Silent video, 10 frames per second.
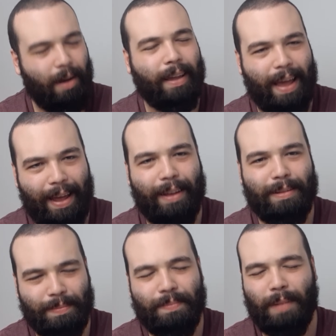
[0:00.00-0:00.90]
Okay,
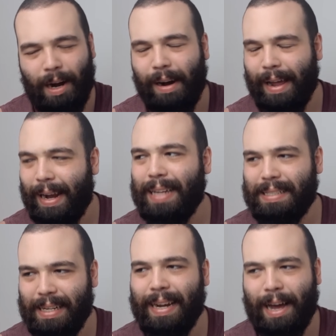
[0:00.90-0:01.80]
all right, I
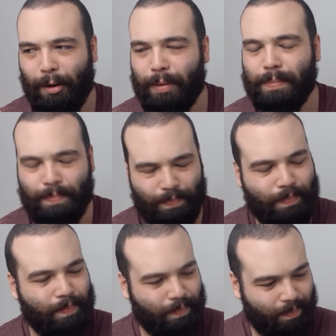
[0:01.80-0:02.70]
see now.
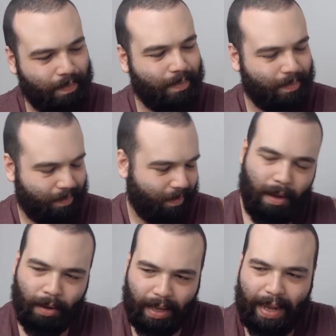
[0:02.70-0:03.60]

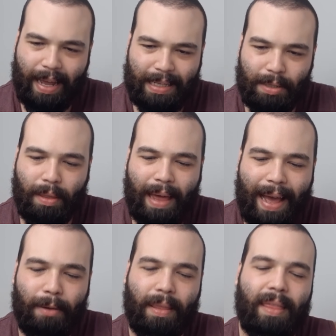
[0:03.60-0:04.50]
Okay, yeah, so
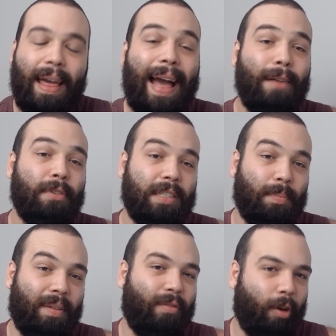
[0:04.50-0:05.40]
that was the
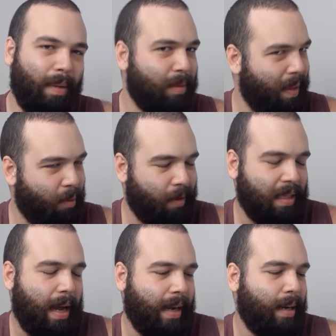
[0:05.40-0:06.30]
performance people were
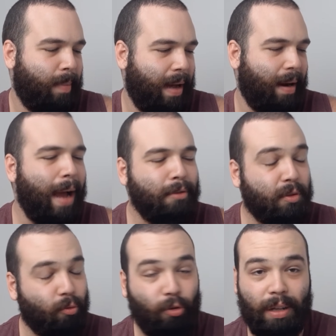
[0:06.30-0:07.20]
talking about. I was
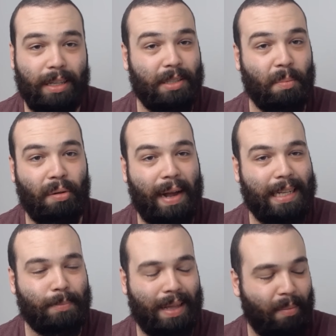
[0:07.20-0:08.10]
really
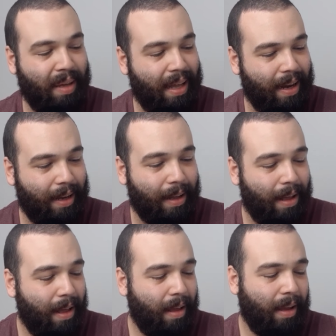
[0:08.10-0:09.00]
surprised by the beginning.
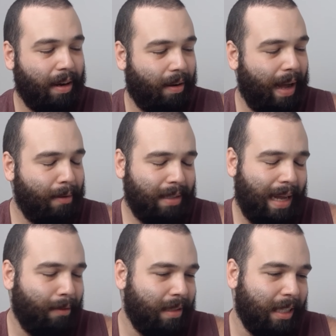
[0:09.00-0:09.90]
You know, I
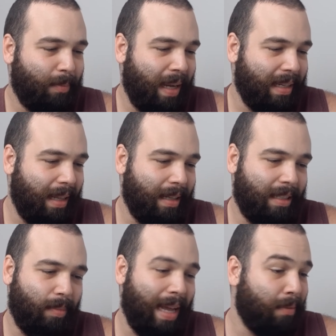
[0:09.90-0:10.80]
was expecting this
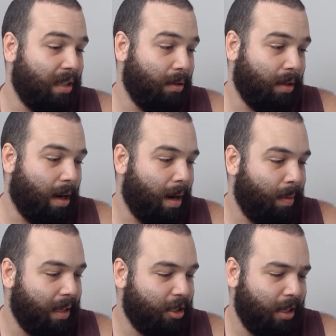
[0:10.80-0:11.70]
to be absolute
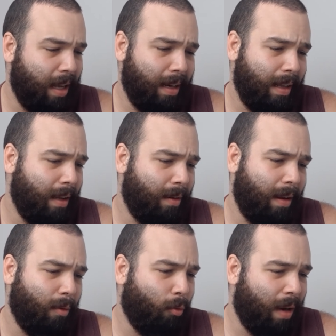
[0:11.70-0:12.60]
garbage, and
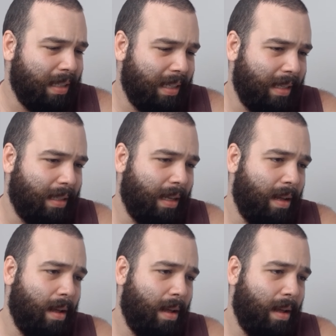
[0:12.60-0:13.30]
it wasn't.